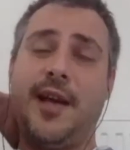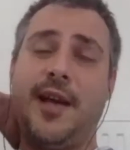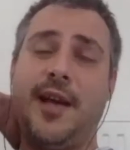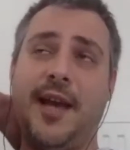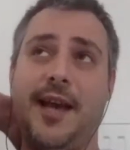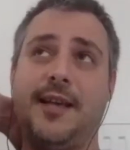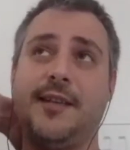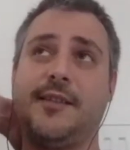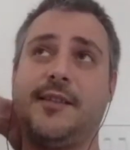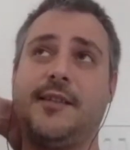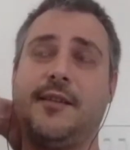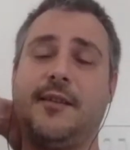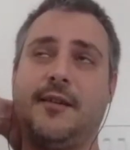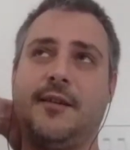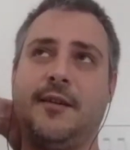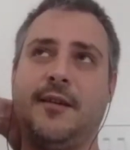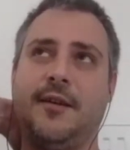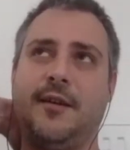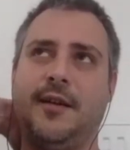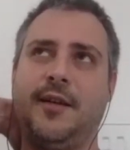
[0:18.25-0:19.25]
has
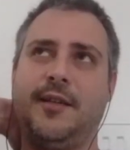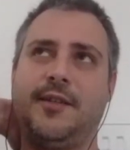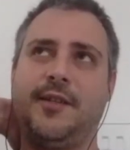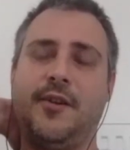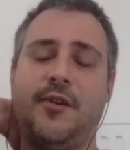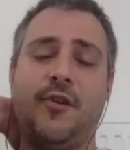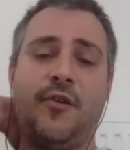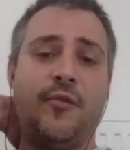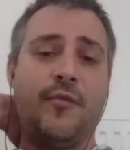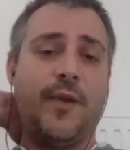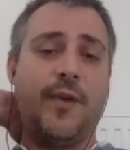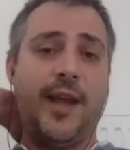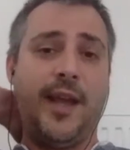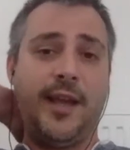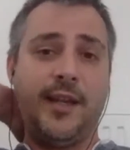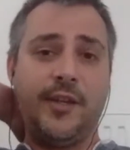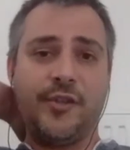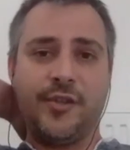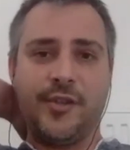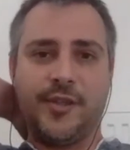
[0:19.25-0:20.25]
his own
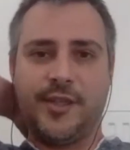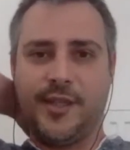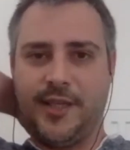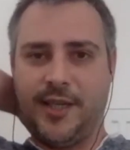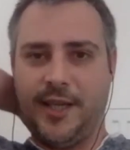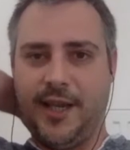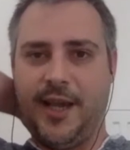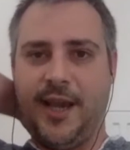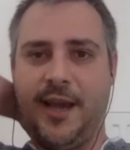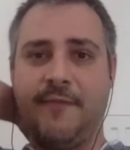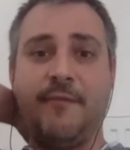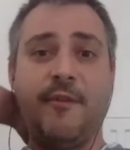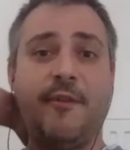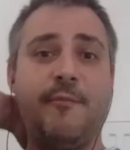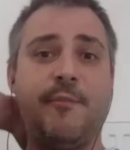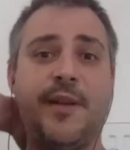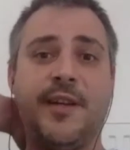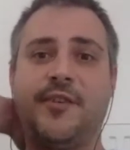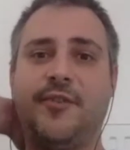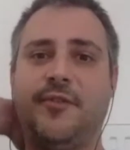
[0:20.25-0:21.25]
agency, and
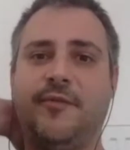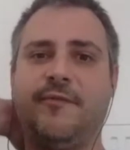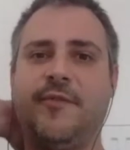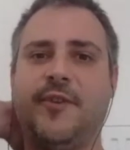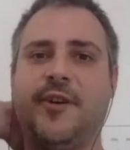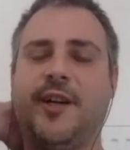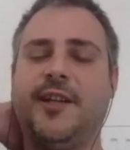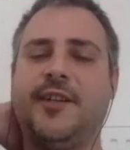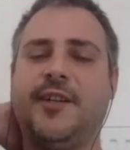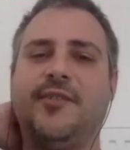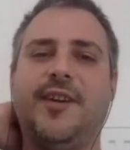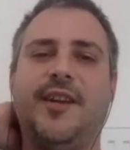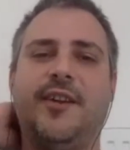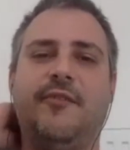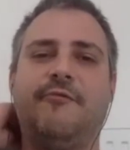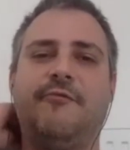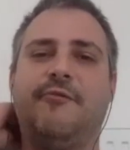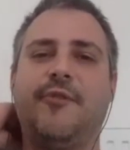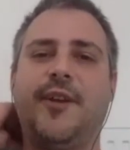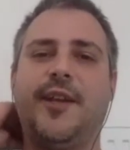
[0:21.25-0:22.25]
we've been working
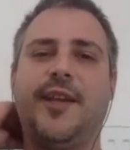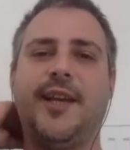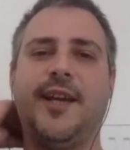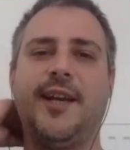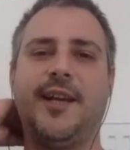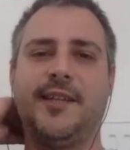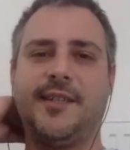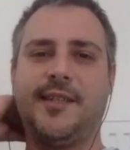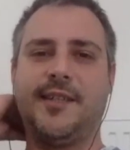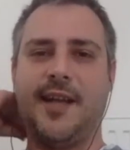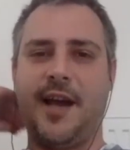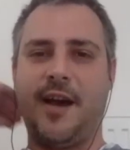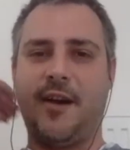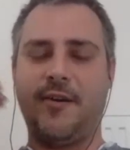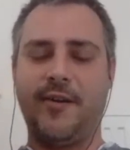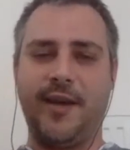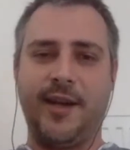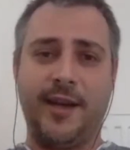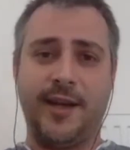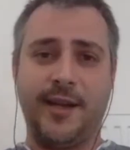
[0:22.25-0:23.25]
together for years
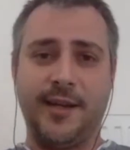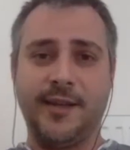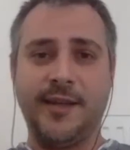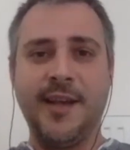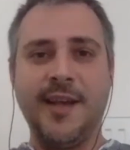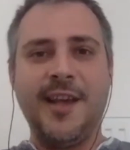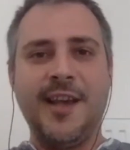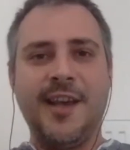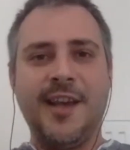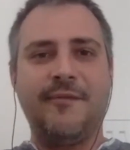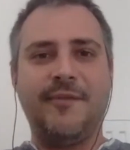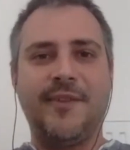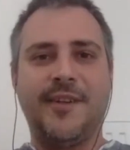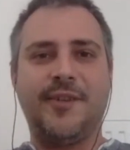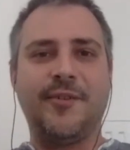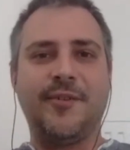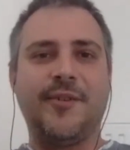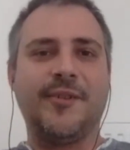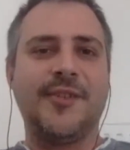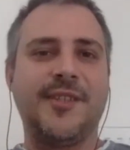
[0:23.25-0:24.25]
now, and we
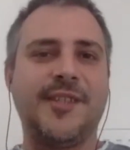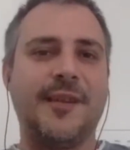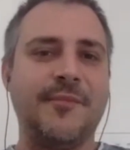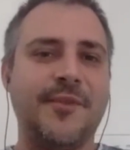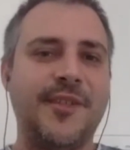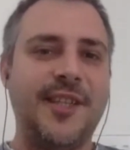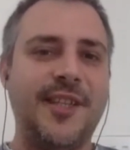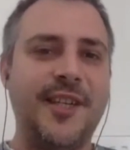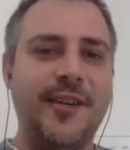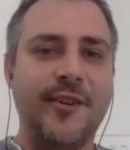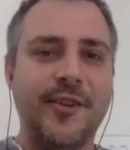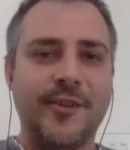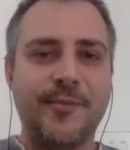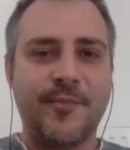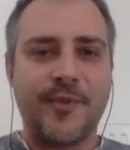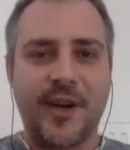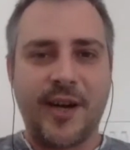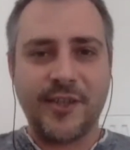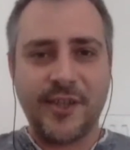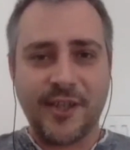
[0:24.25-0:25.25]
took on some serious
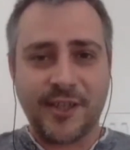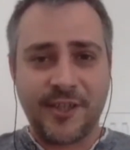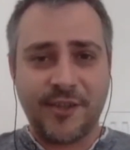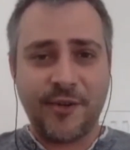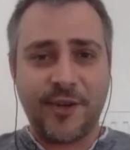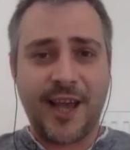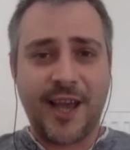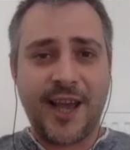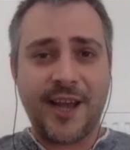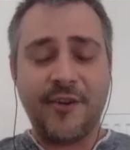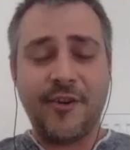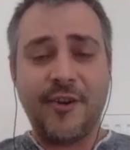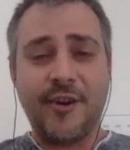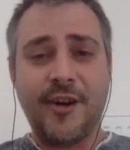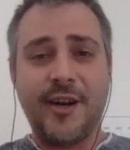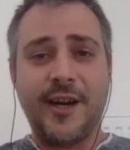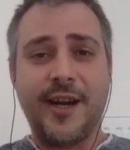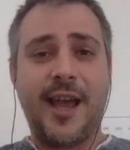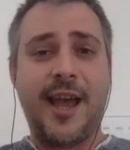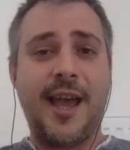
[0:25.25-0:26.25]
projects
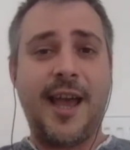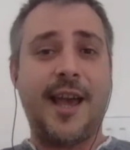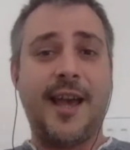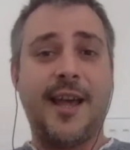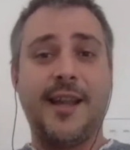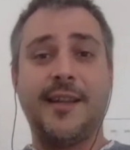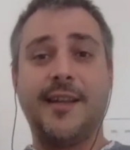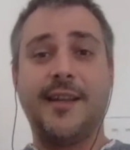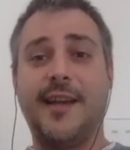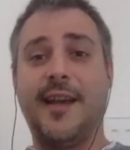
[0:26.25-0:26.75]
together, and